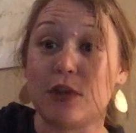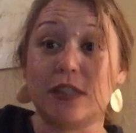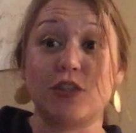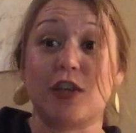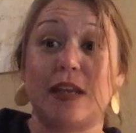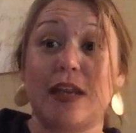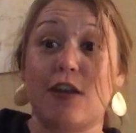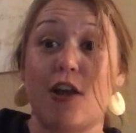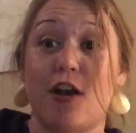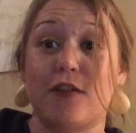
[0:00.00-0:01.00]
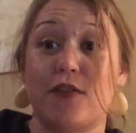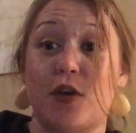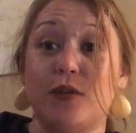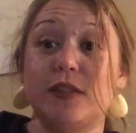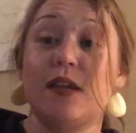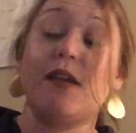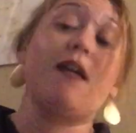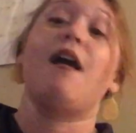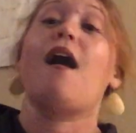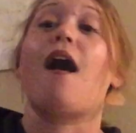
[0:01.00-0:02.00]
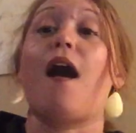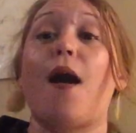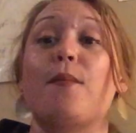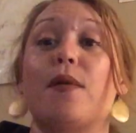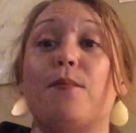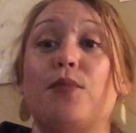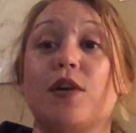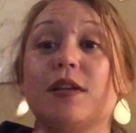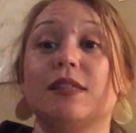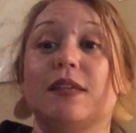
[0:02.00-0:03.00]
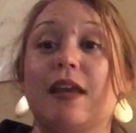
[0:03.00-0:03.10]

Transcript: person trying to carry all of those books,